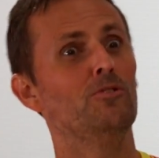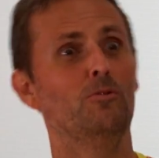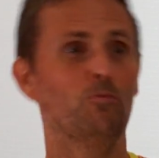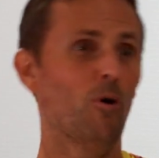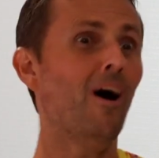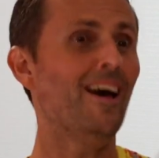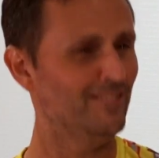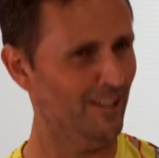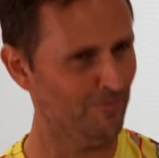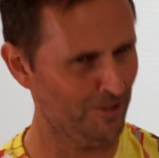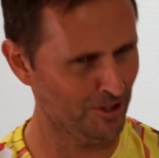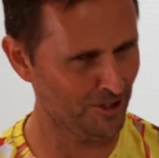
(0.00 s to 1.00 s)
the right
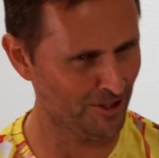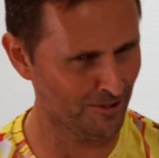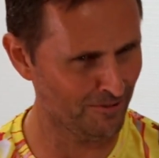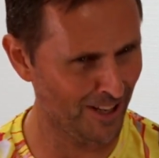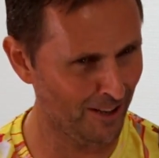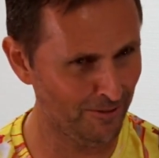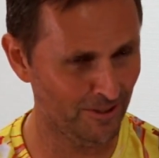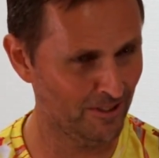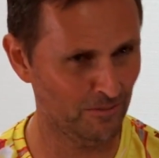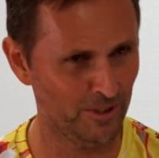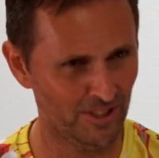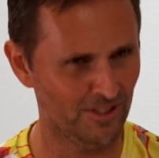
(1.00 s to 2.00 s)
definition of love,
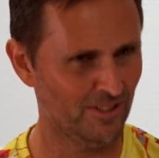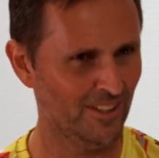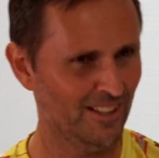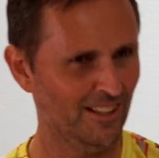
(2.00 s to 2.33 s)
which is,